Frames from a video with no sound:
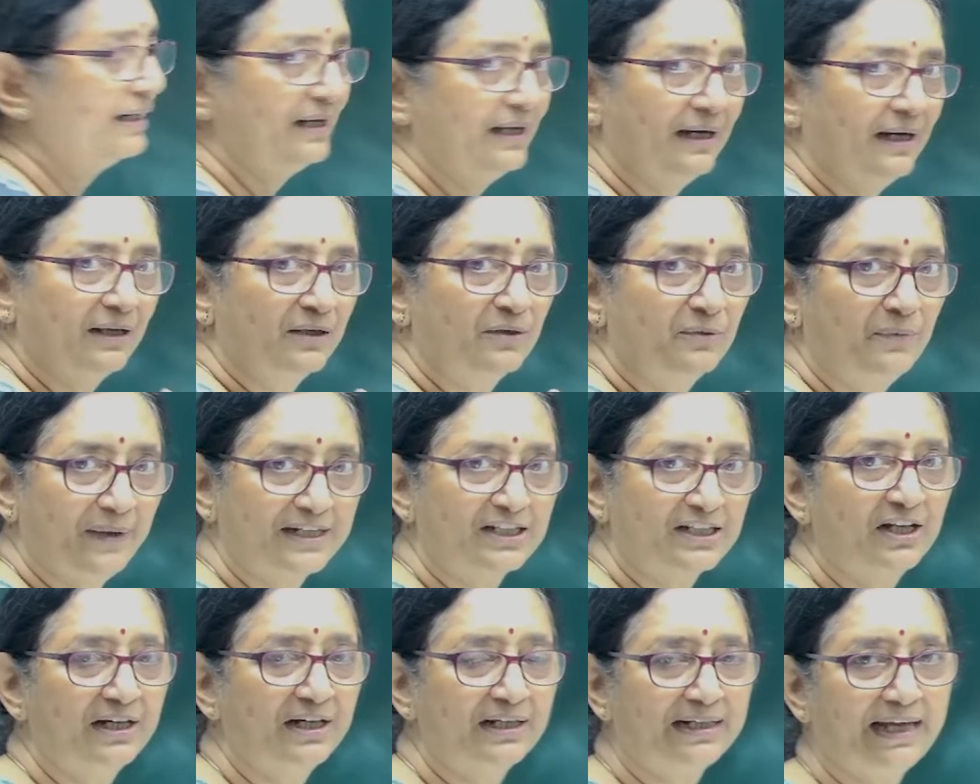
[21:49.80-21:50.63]

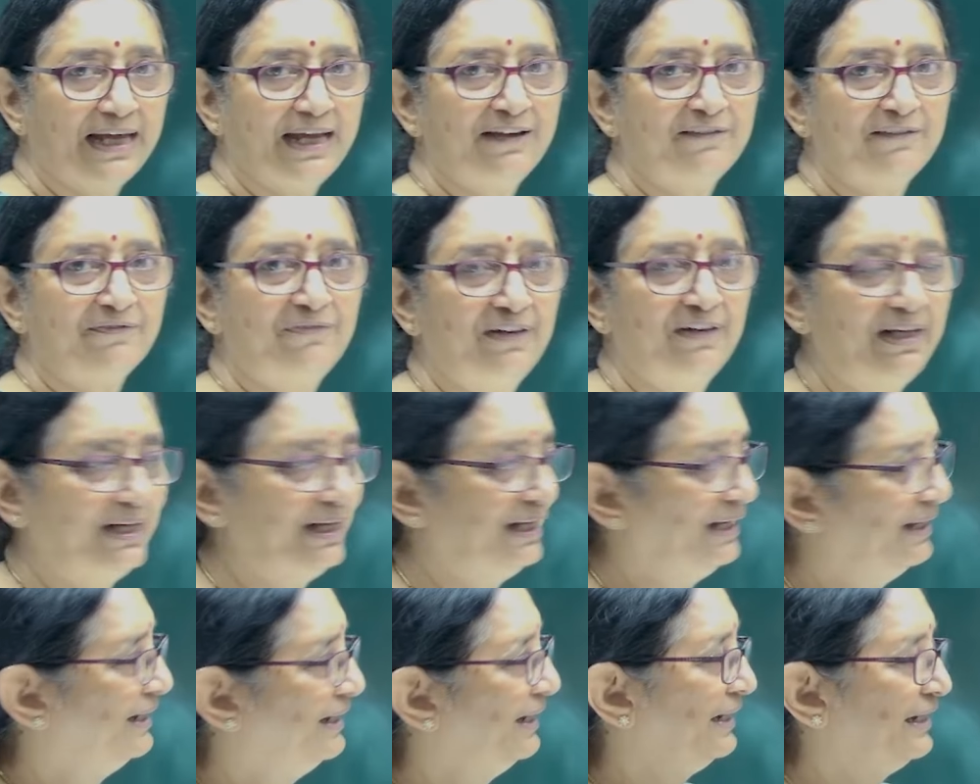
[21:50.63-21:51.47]
question
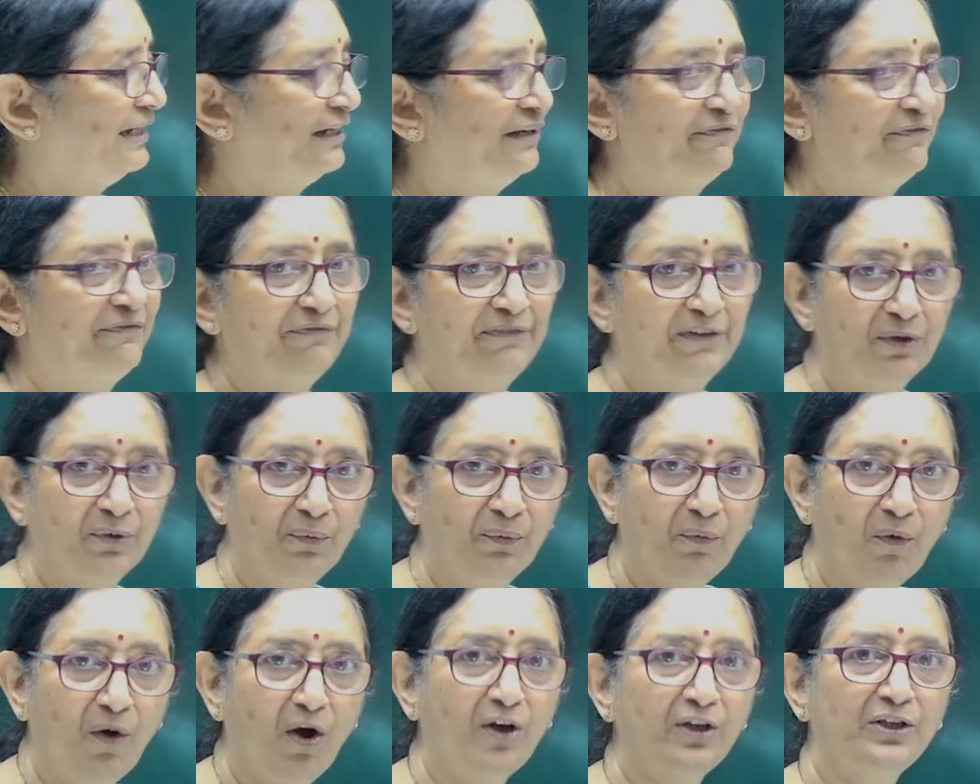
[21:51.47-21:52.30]
carefully. If you
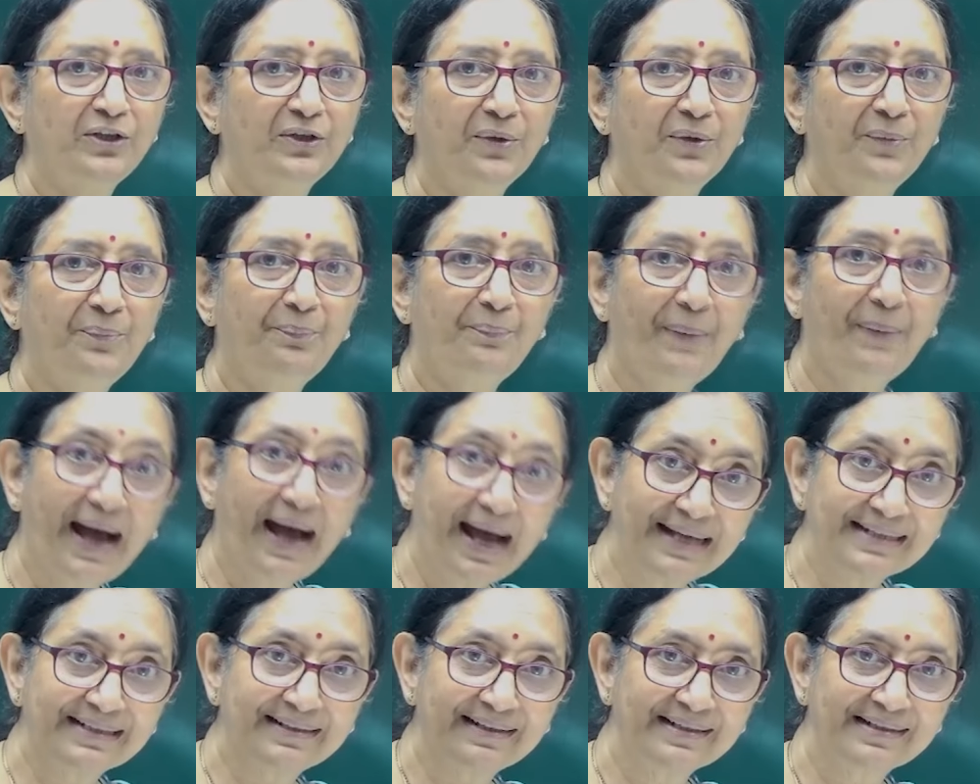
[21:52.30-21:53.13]
want to
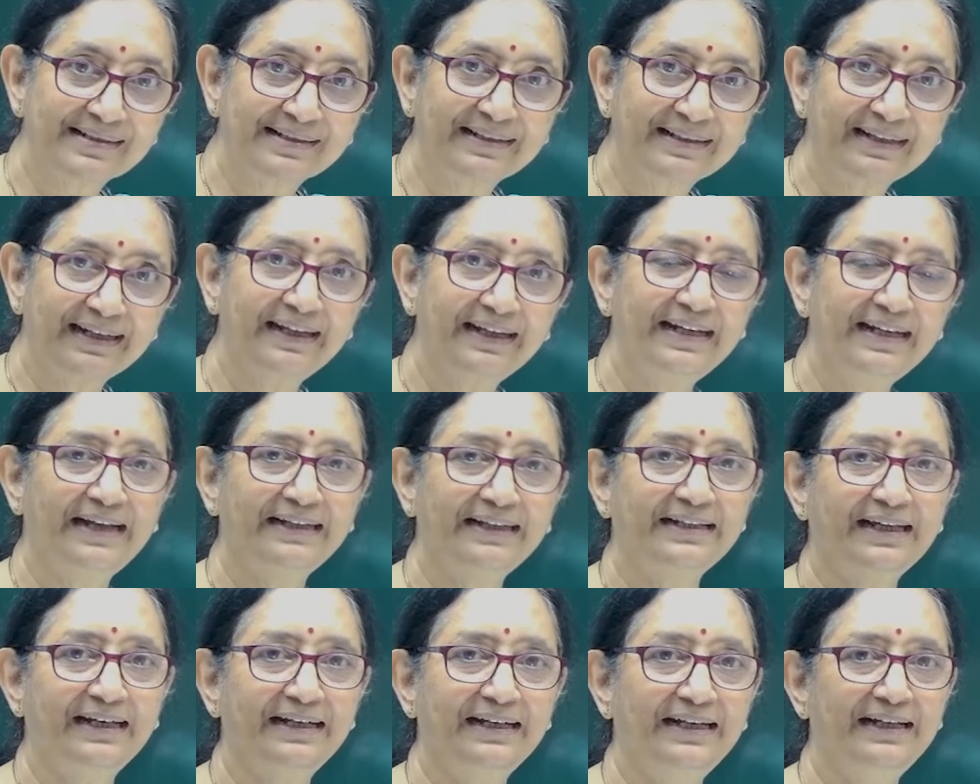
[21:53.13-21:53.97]
pass the screen
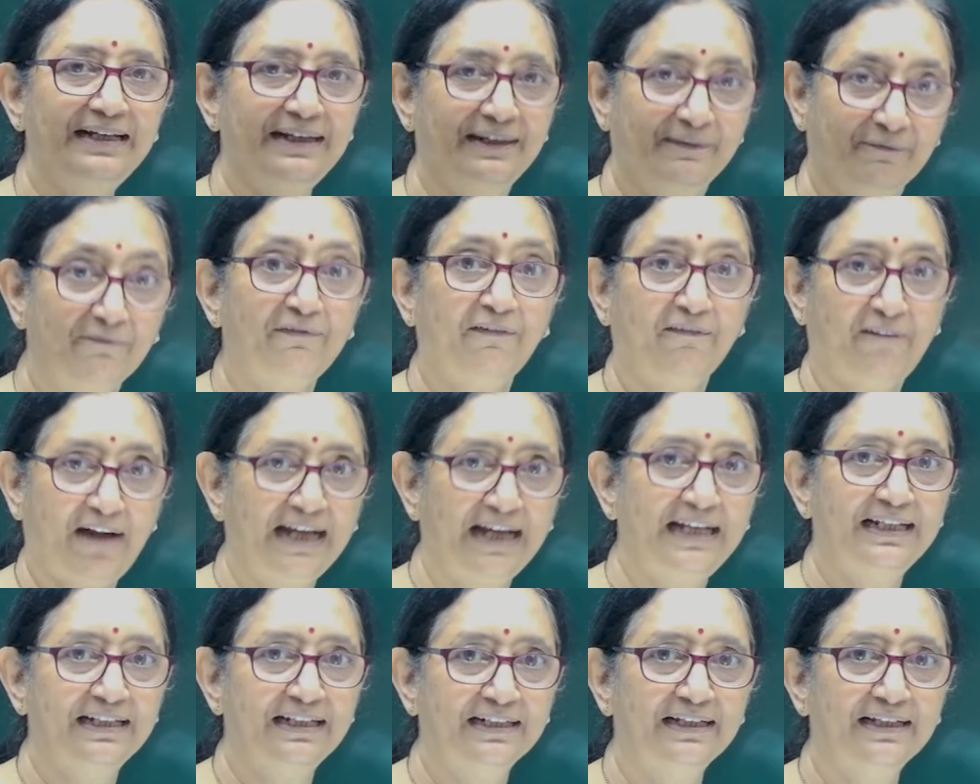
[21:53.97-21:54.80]
at any while
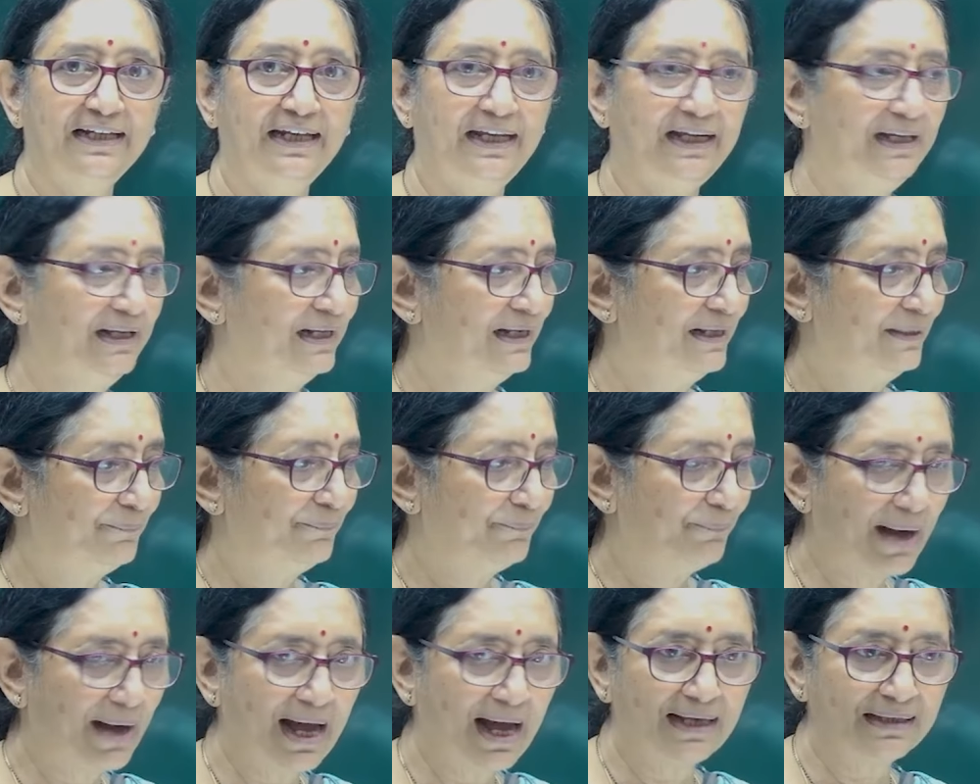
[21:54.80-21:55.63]
learning,
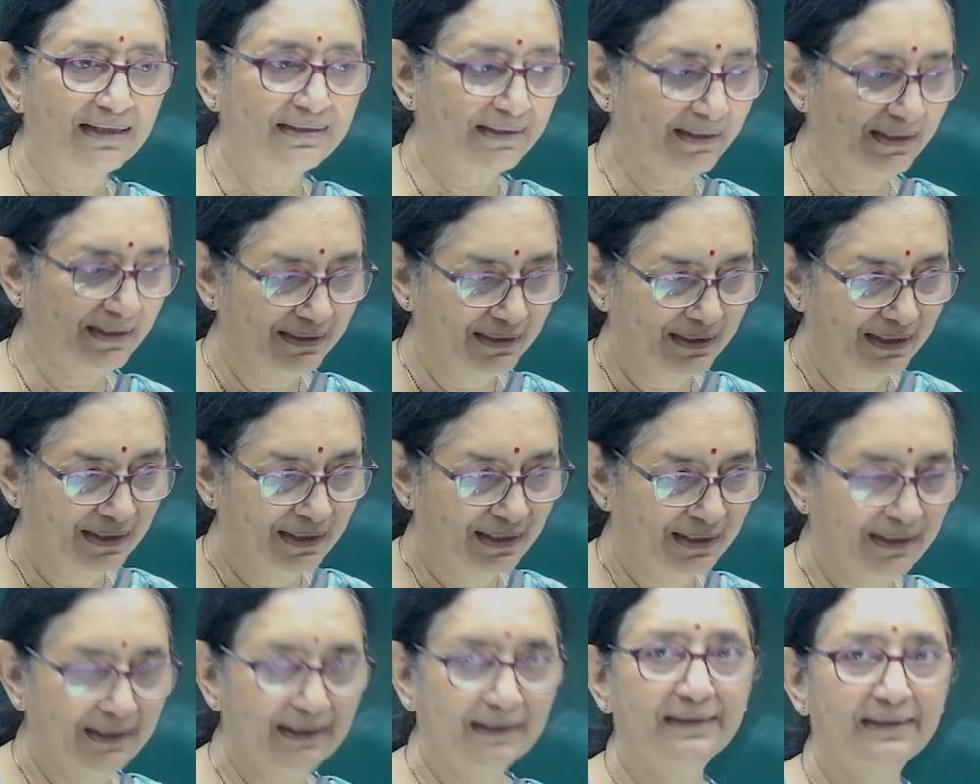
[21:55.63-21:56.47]
pass it,
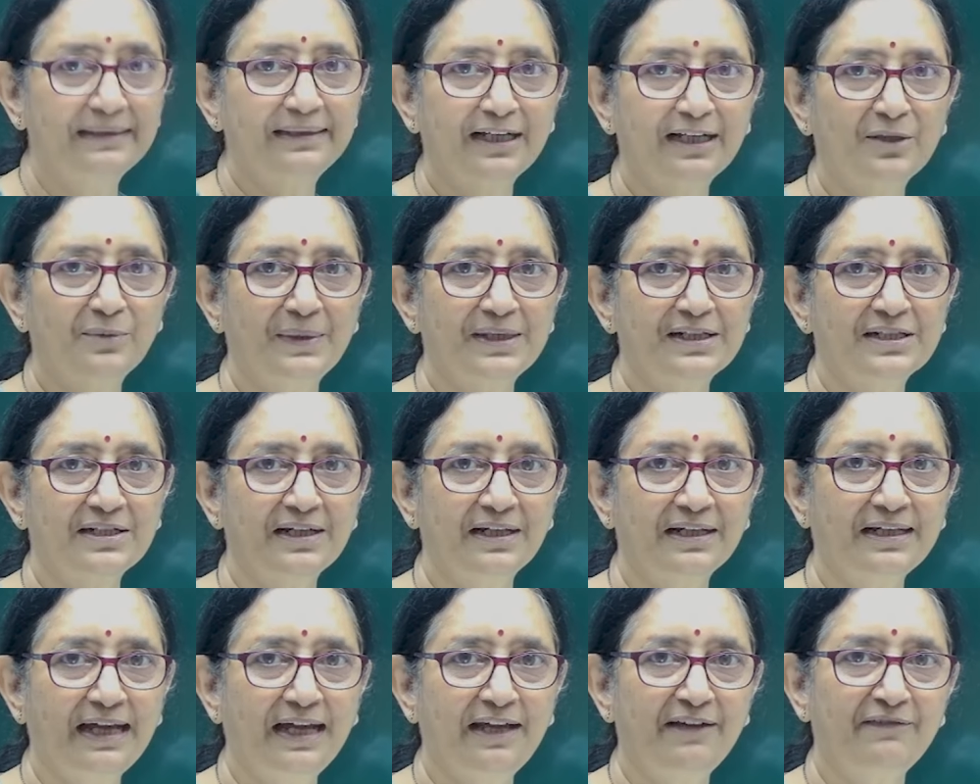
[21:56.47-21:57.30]
learn the
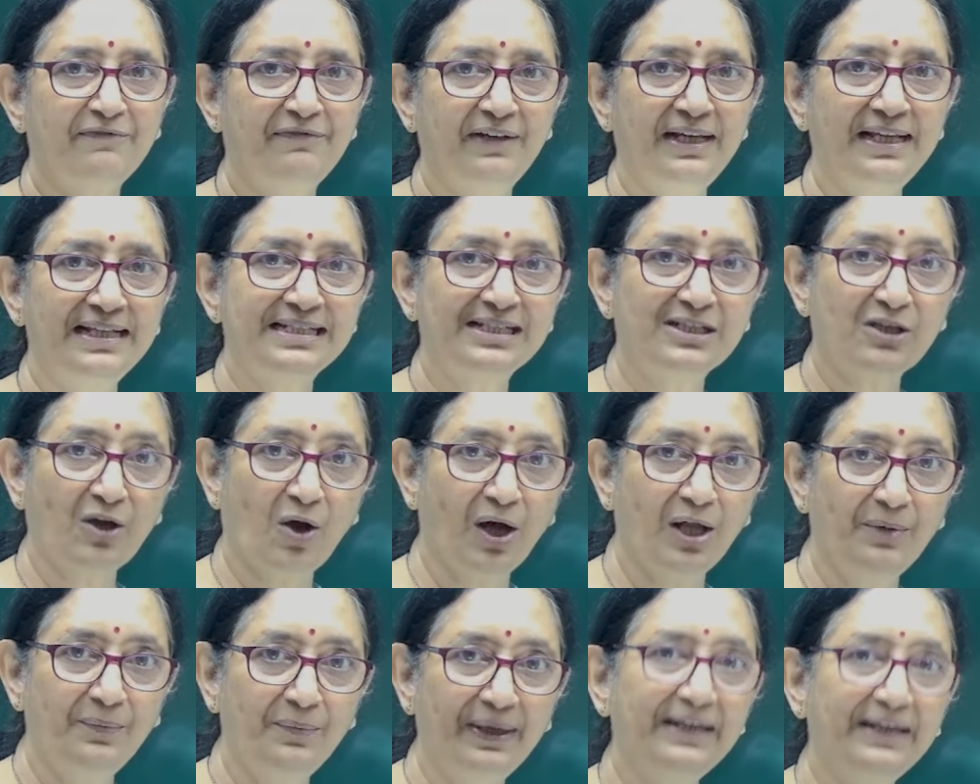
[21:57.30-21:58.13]
question carefully,
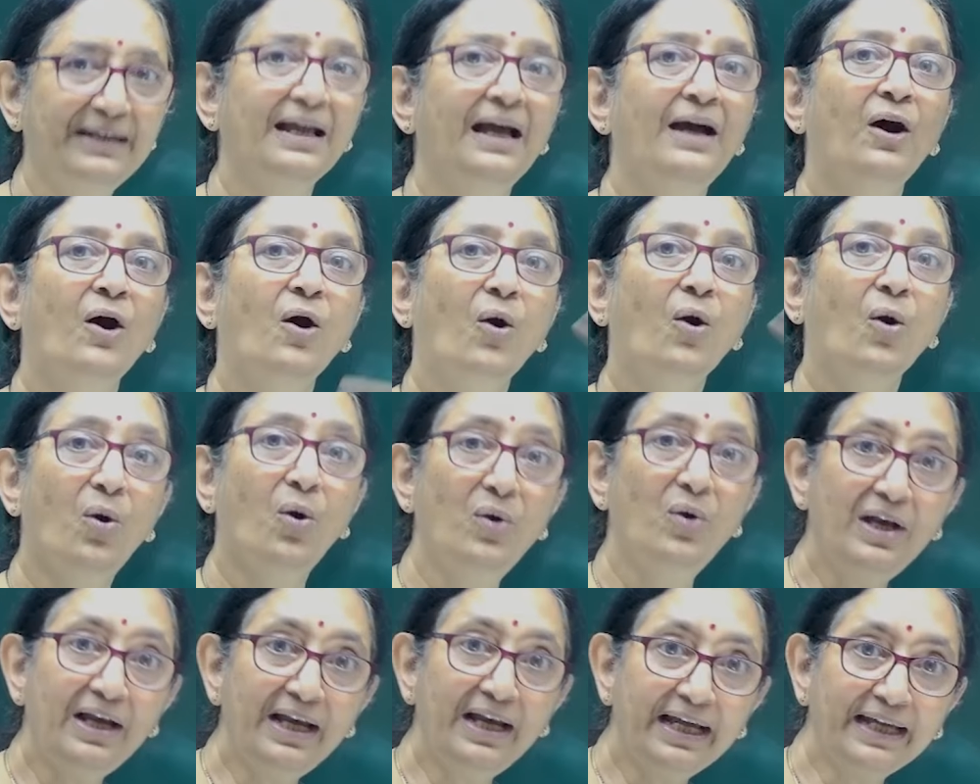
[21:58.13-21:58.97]
solve it,
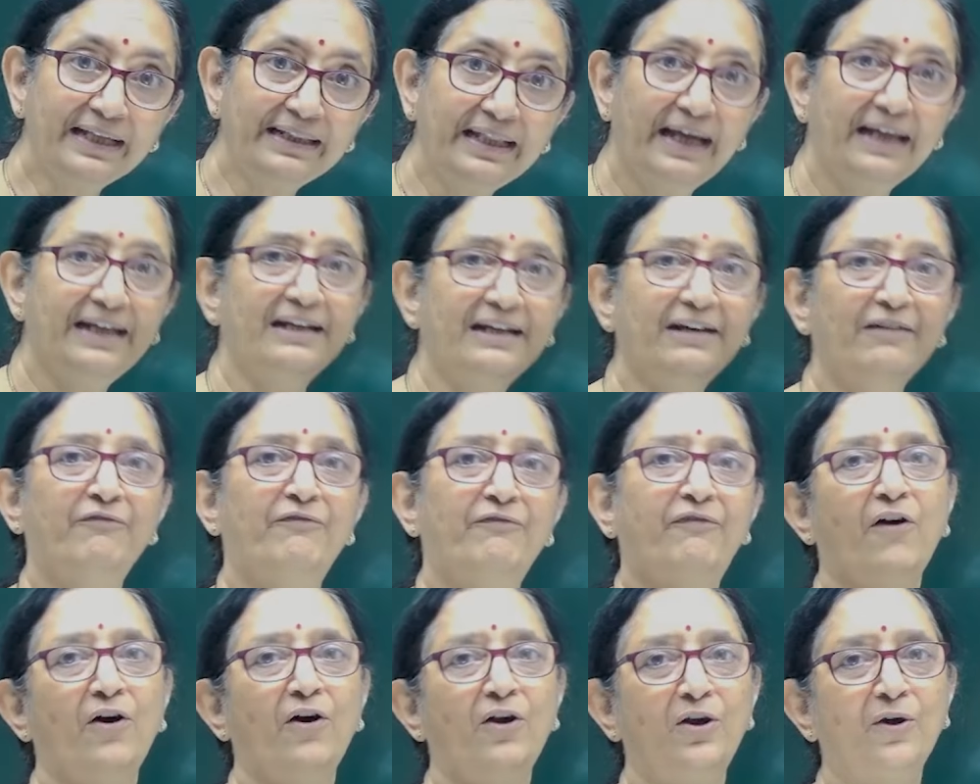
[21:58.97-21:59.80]
only then
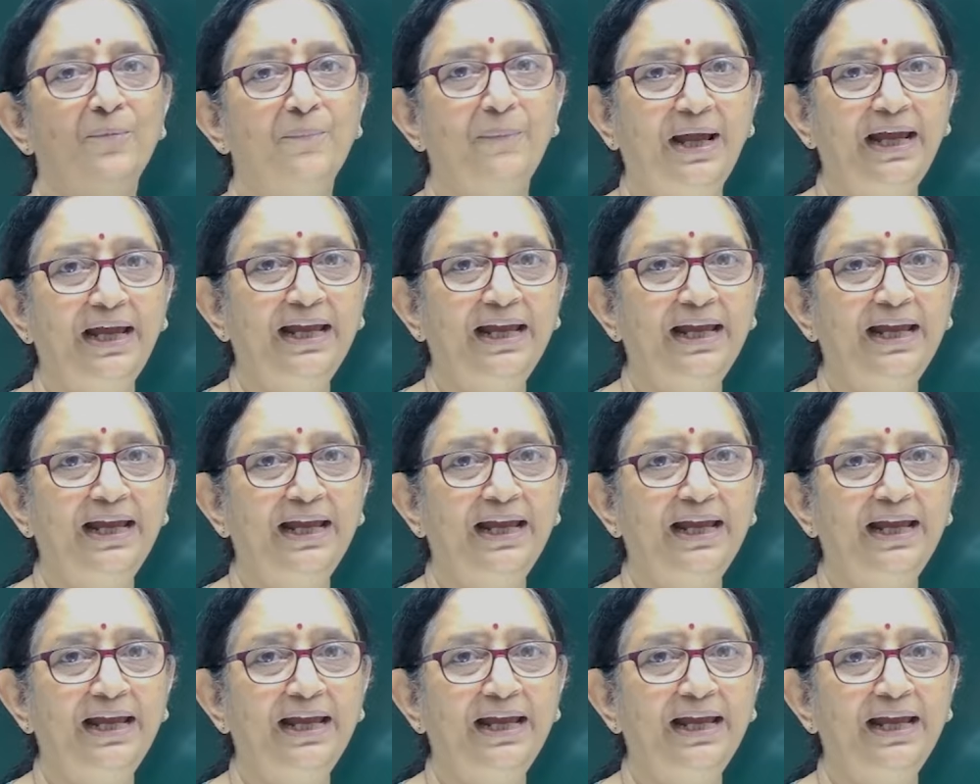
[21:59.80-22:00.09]
follow my